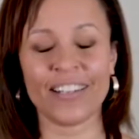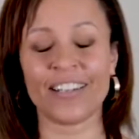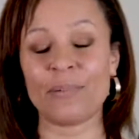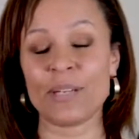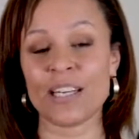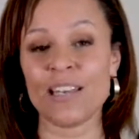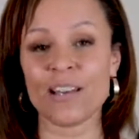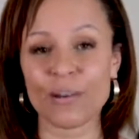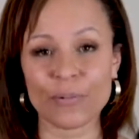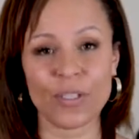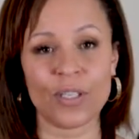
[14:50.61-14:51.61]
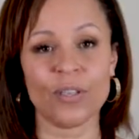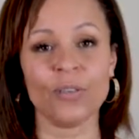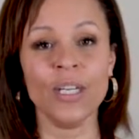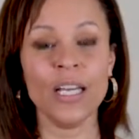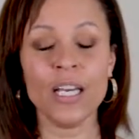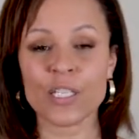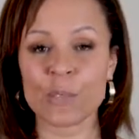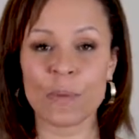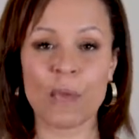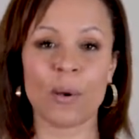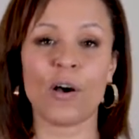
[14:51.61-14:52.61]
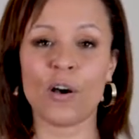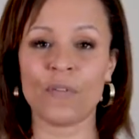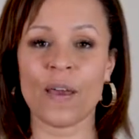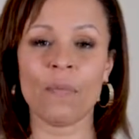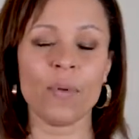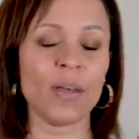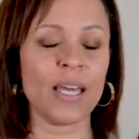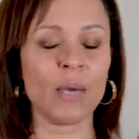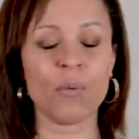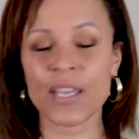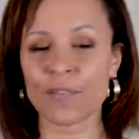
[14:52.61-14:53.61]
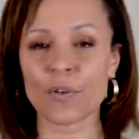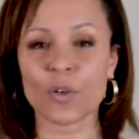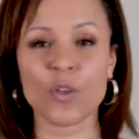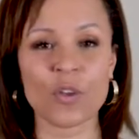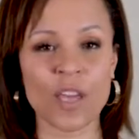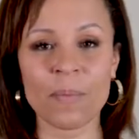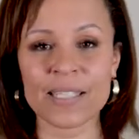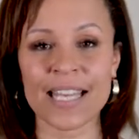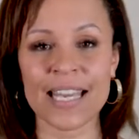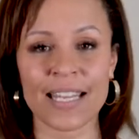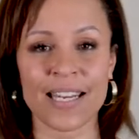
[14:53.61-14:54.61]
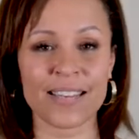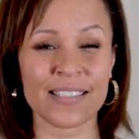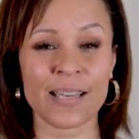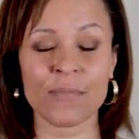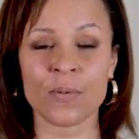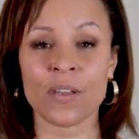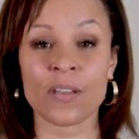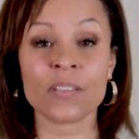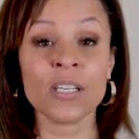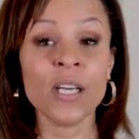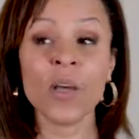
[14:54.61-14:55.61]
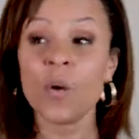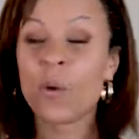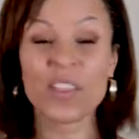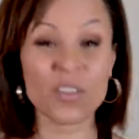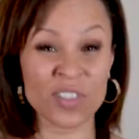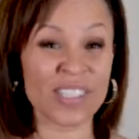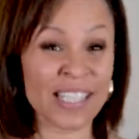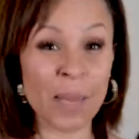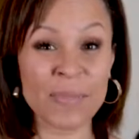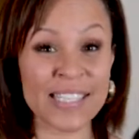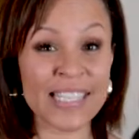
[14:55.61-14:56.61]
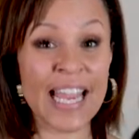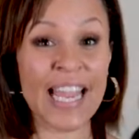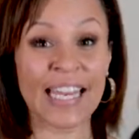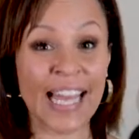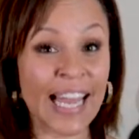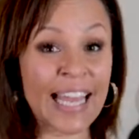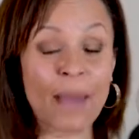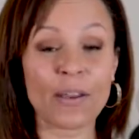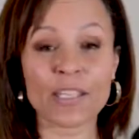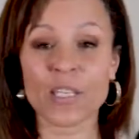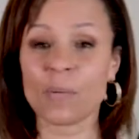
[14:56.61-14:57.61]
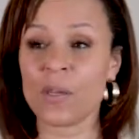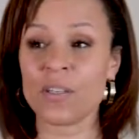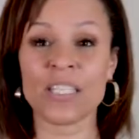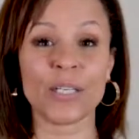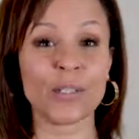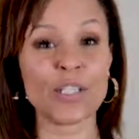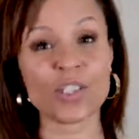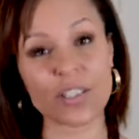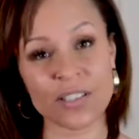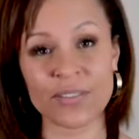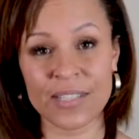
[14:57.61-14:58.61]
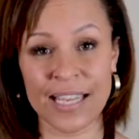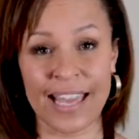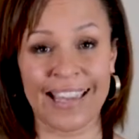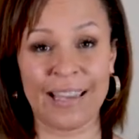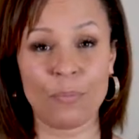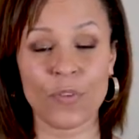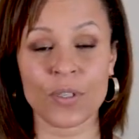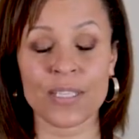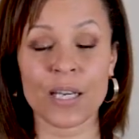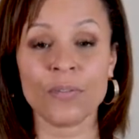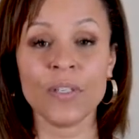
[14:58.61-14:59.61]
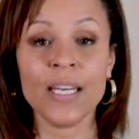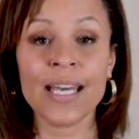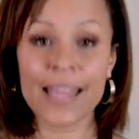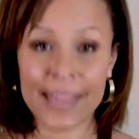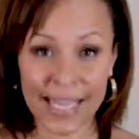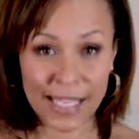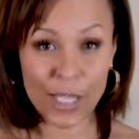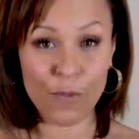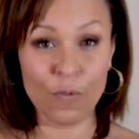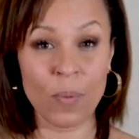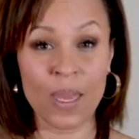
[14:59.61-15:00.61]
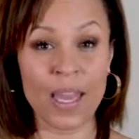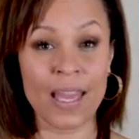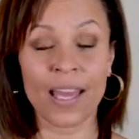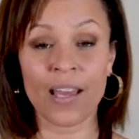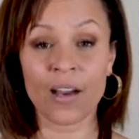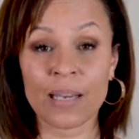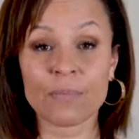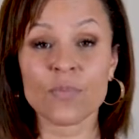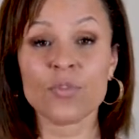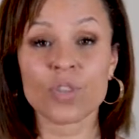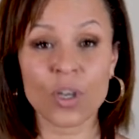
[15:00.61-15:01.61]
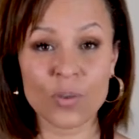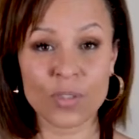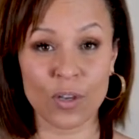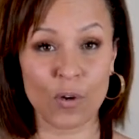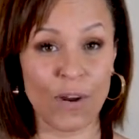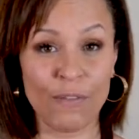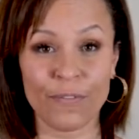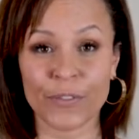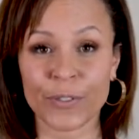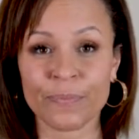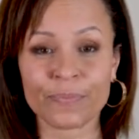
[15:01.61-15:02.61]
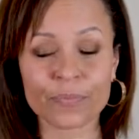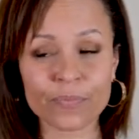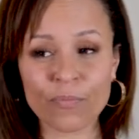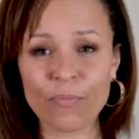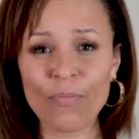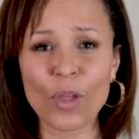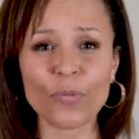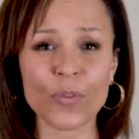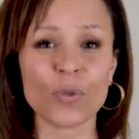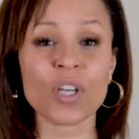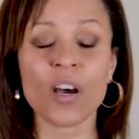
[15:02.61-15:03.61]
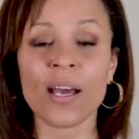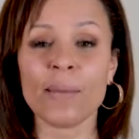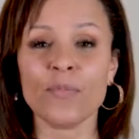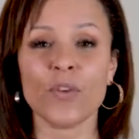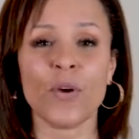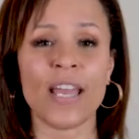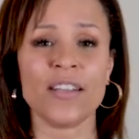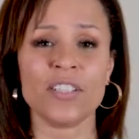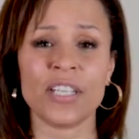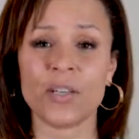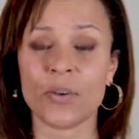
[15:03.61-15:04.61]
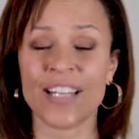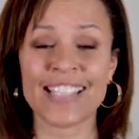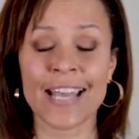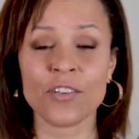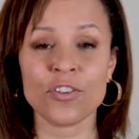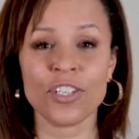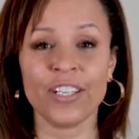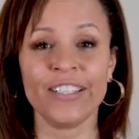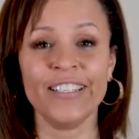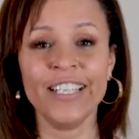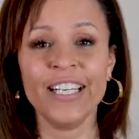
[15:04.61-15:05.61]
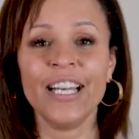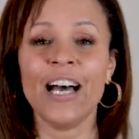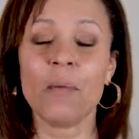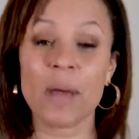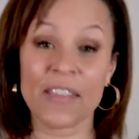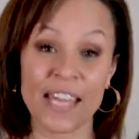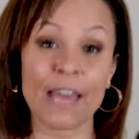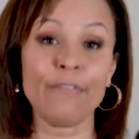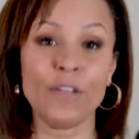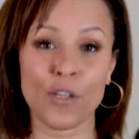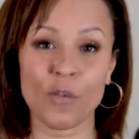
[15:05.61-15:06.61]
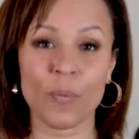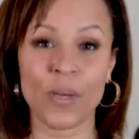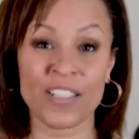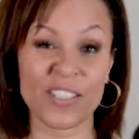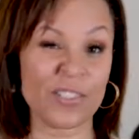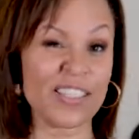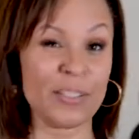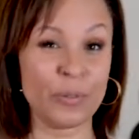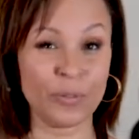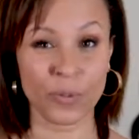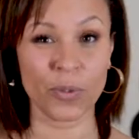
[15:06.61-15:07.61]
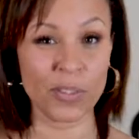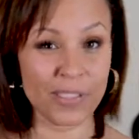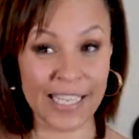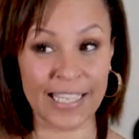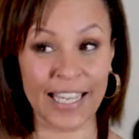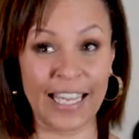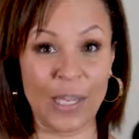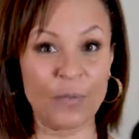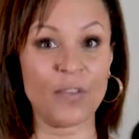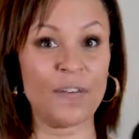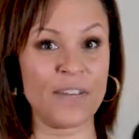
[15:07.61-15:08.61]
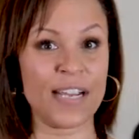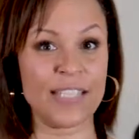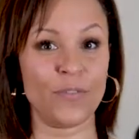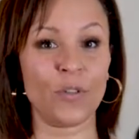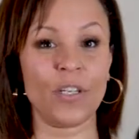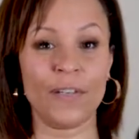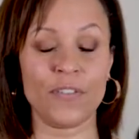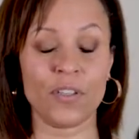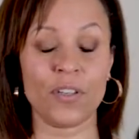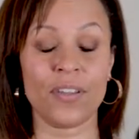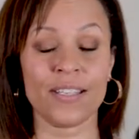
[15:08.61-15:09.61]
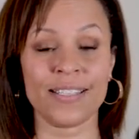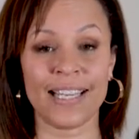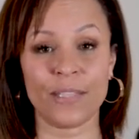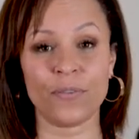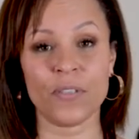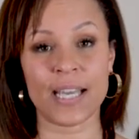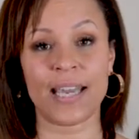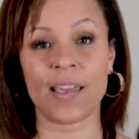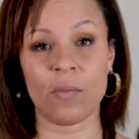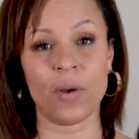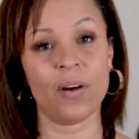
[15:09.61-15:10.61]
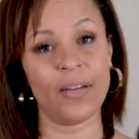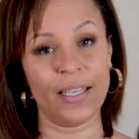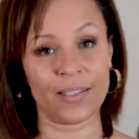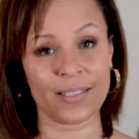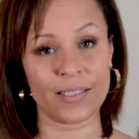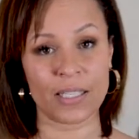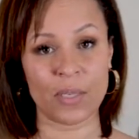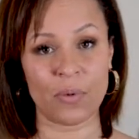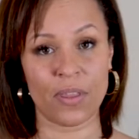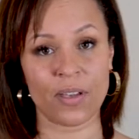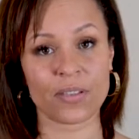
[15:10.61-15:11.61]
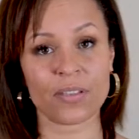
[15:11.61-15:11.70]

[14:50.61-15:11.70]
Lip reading: And I would love you to be a part of it. But whether or not you come and take the next steps with us, whether you just come and stay and hang out in the community, or you're just using EAM for yourself, thank you for being here. am so, so grateful for your time, for your energy, your attention, and the effort that you've put into yourself for dedicating 5 days of your life to do this and for taking part in our study with us.